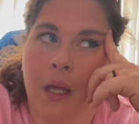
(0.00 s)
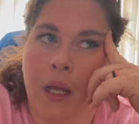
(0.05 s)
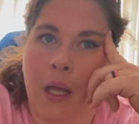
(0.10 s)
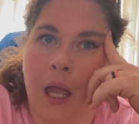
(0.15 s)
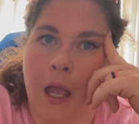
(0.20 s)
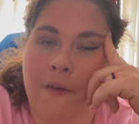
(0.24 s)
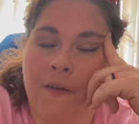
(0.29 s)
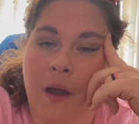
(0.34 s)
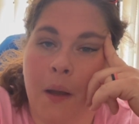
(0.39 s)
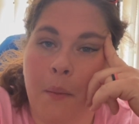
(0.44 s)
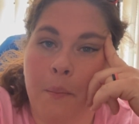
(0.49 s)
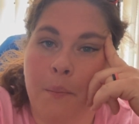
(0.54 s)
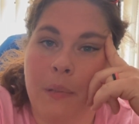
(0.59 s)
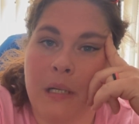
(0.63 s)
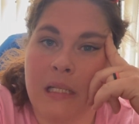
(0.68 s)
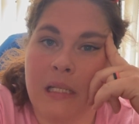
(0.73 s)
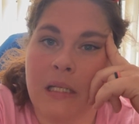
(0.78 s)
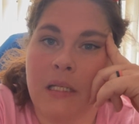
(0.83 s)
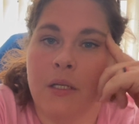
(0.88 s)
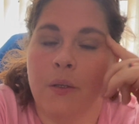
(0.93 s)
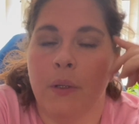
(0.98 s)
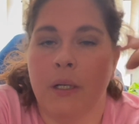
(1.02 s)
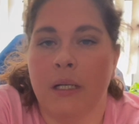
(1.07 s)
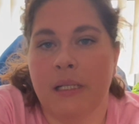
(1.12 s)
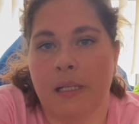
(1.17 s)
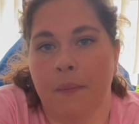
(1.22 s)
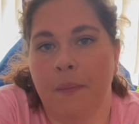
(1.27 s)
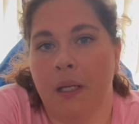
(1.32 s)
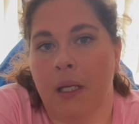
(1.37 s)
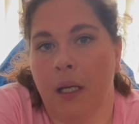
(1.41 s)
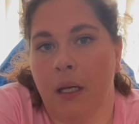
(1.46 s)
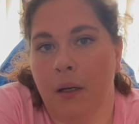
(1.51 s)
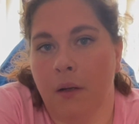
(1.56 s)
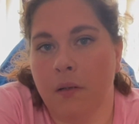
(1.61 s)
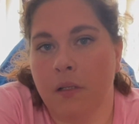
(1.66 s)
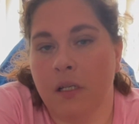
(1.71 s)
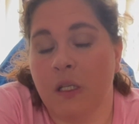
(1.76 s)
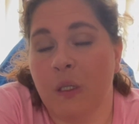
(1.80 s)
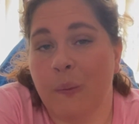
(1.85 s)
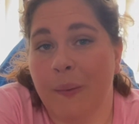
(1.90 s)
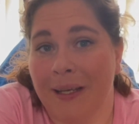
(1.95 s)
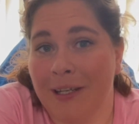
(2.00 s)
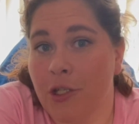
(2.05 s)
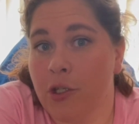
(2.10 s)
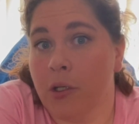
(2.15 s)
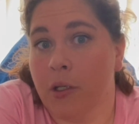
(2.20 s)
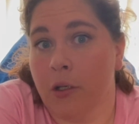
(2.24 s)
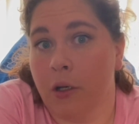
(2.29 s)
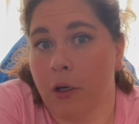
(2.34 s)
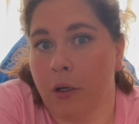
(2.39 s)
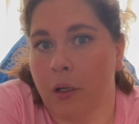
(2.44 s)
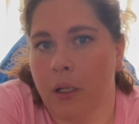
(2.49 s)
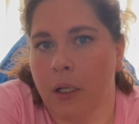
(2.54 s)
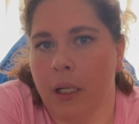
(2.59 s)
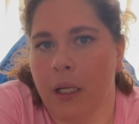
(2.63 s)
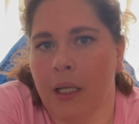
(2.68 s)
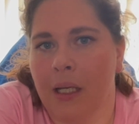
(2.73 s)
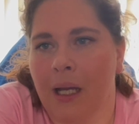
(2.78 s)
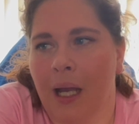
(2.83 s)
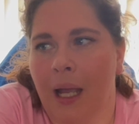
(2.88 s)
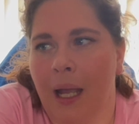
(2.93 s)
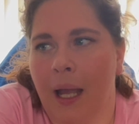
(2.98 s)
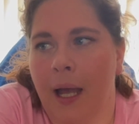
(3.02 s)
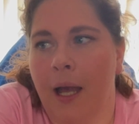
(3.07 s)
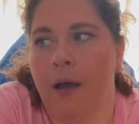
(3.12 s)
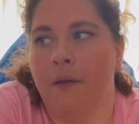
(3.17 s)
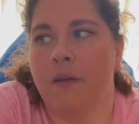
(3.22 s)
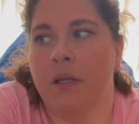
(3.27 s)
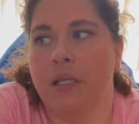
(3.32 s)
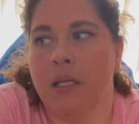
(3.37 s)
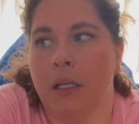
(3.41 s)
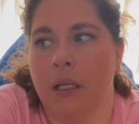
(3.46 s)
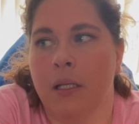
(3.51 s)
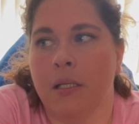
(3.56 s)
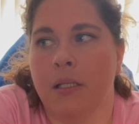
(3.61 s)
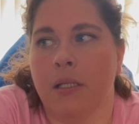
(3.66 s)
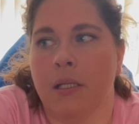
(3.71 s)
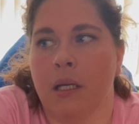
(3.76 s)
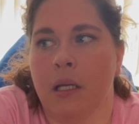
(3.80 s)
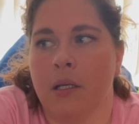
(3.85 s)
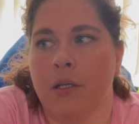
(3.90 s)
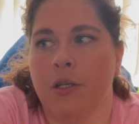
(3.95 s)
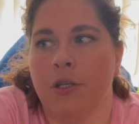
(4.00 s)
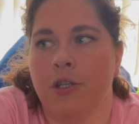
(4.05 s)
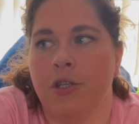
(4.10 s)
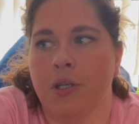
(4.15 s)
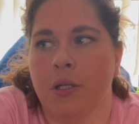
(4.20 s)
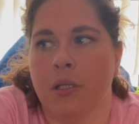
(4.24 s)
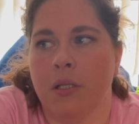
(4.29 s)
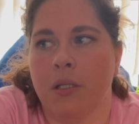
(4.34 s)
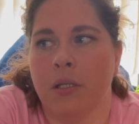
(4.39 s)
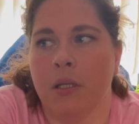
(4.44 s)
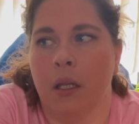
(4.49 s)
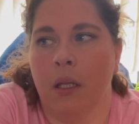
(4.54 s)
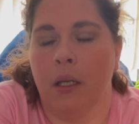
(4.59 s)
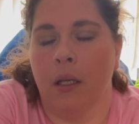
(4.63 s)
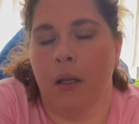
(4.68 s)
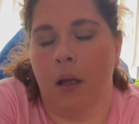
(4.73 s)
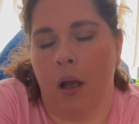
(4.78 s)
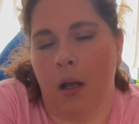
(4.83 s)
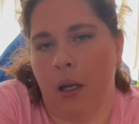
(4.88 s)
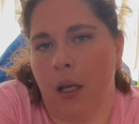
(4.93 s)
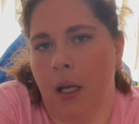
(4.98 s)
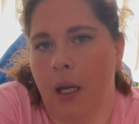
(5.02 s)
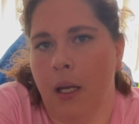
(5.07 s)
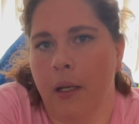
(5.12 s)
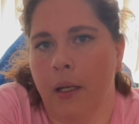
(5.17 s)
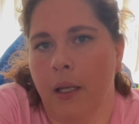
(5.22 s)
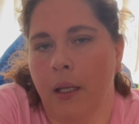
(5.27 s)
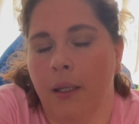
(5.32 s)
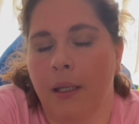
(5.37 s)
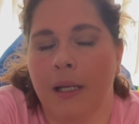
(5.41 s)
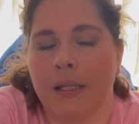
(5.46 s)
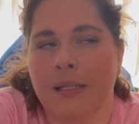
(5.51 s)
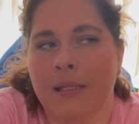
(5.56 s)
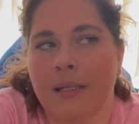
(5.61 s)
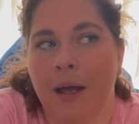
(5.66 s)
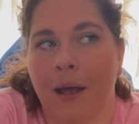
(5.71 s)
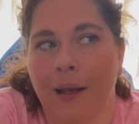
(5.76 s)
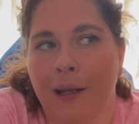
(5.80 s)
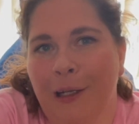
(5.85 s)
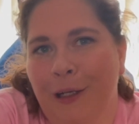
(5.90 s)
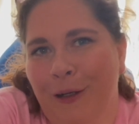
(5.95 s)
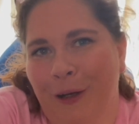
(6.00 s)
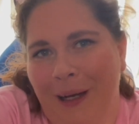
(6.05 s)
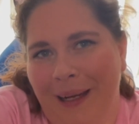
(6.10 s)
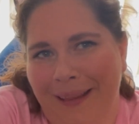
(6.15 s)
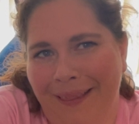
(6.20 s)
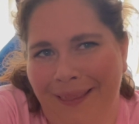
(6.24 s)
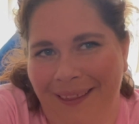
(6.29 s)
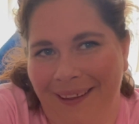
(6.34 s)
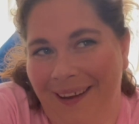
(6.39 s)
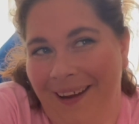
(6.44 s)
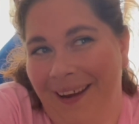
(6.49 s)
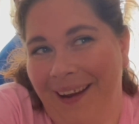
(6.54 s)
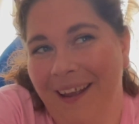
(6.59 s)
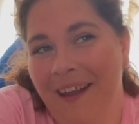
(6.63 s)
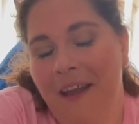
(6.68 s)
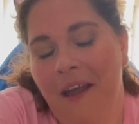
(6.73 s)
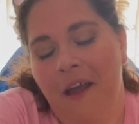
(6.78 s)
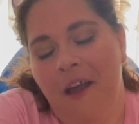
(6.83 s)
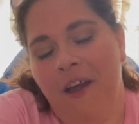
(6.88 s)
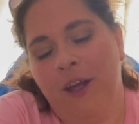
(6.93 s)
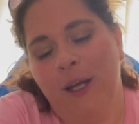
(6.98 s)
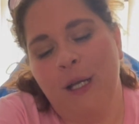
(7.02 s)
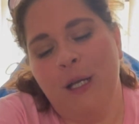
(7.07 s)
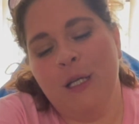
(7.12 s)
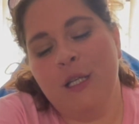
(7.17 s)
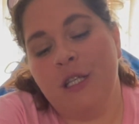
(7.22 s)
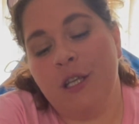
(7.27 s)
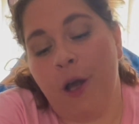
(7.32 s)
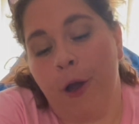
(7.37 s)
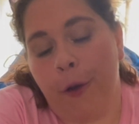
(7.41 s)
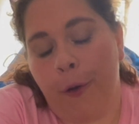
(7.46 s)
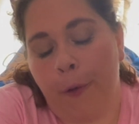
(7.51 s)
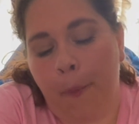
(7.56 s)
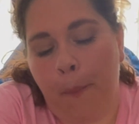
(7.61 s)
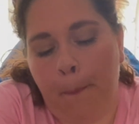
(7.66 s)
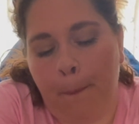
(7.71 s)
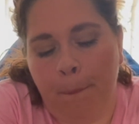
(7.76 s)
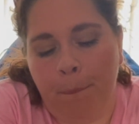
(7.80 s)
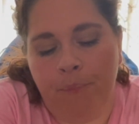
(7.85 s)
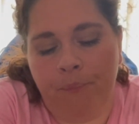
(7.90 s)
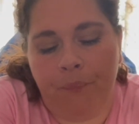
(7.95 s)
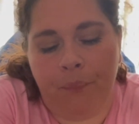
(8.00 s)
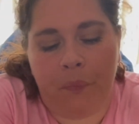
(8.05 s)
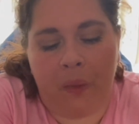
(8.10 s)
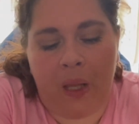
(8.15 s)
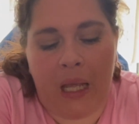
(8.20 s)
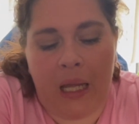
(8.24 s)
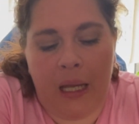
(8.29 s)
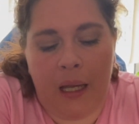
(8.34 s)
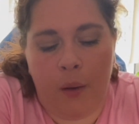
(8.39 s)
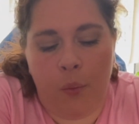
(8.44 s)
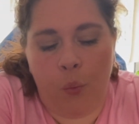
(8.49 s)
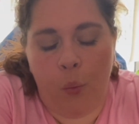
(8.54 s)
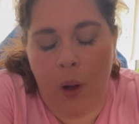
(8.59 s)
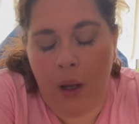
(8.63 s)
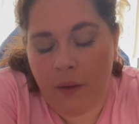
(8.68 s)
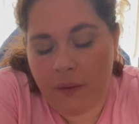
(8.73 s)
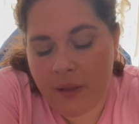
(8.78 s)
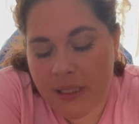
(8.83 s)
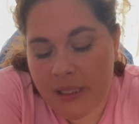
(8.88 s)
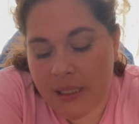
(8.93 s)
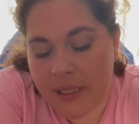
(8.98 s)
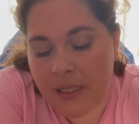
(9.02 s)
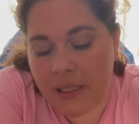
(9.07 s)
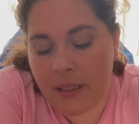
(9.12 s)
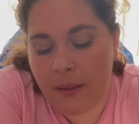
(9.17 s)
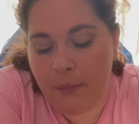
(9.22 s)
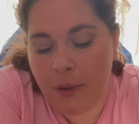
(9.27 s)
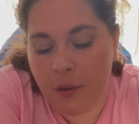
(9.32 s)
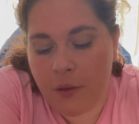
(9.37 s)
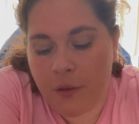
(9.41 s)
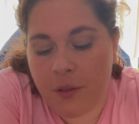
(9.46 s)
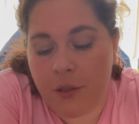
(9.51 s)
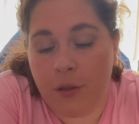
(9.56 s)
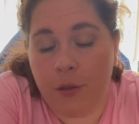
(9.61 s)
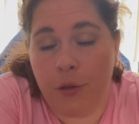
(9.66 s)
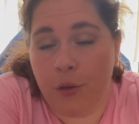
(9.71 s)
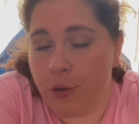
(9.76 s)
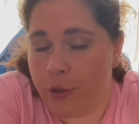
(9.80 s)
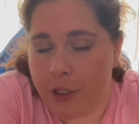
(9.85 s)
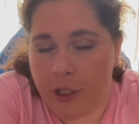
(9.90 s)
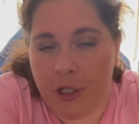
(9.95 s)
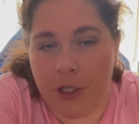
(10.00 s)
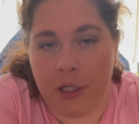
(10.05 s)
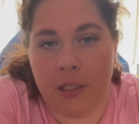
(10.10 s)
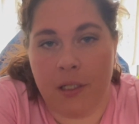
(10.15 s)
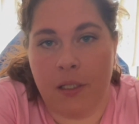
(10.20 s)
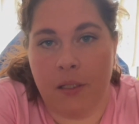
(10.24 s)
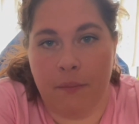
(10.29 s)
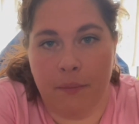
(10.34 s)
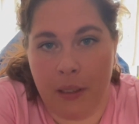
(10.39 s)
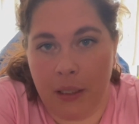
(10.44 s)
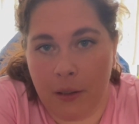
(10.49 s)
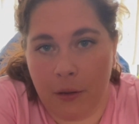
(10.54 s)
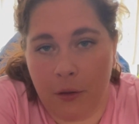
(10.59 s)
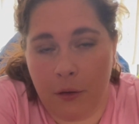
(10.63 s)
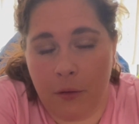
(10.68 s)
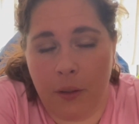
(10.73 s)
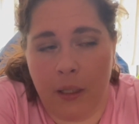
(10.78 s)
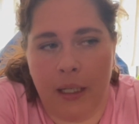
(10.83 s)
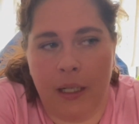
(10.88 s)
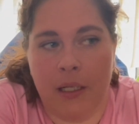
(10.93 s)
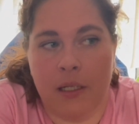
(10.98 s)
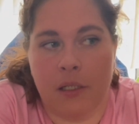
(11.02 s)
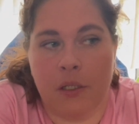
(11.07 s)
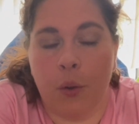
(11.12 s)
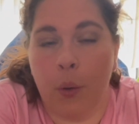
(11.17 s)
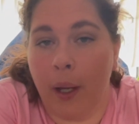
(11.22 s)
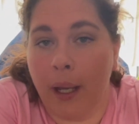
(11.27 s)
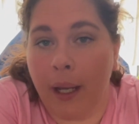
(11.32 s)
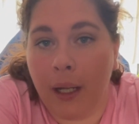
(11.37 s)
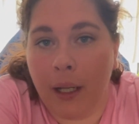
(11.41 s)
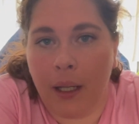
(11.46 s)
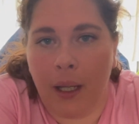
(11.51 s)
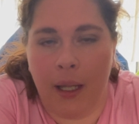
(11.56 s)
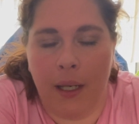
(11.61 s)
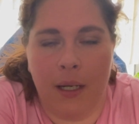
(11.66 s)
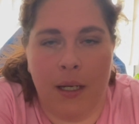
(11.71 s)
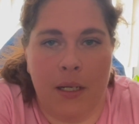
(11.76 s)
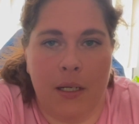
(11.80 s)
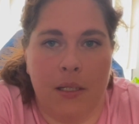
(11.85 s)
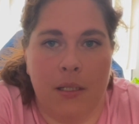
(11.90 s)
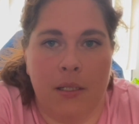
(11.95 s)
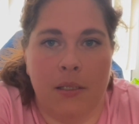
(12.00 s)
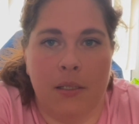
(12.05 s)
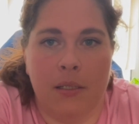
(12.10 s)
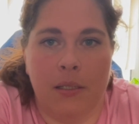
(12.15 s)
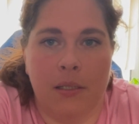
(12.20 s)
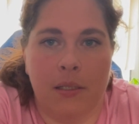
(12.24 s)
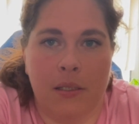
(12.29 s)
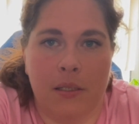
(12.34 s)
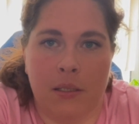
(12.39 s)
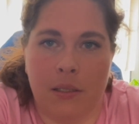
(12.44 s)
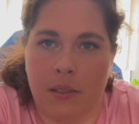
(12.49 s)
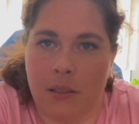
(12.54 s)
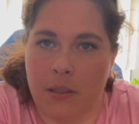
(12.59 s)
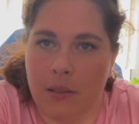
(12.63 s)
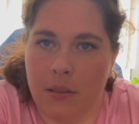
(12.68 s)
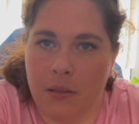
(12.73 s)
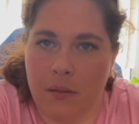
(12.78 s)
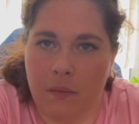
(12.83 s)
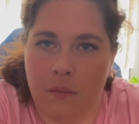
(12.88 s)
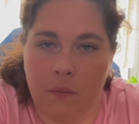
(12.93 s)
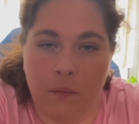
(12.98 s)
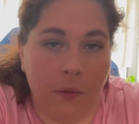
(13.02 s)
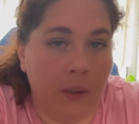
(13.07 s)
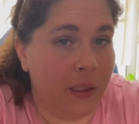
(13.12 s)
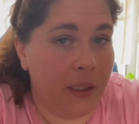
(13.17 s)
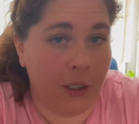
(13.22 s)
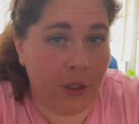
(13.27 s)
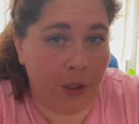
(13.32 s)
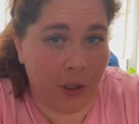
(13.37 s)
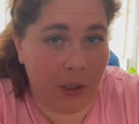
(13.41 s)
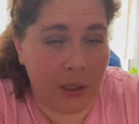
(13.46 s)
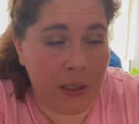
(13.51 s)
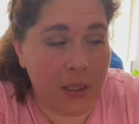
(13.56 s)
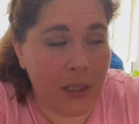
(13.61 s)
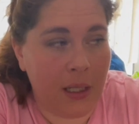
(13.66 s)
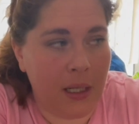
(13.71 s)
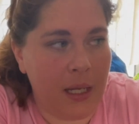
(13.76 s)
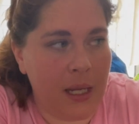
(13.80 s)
If I'm busy doing something else, especially gardening, I have a tendency to just like not eat, and that's not a great thing. So, while this isn't the most nutritious meal, it is quick and it is really good.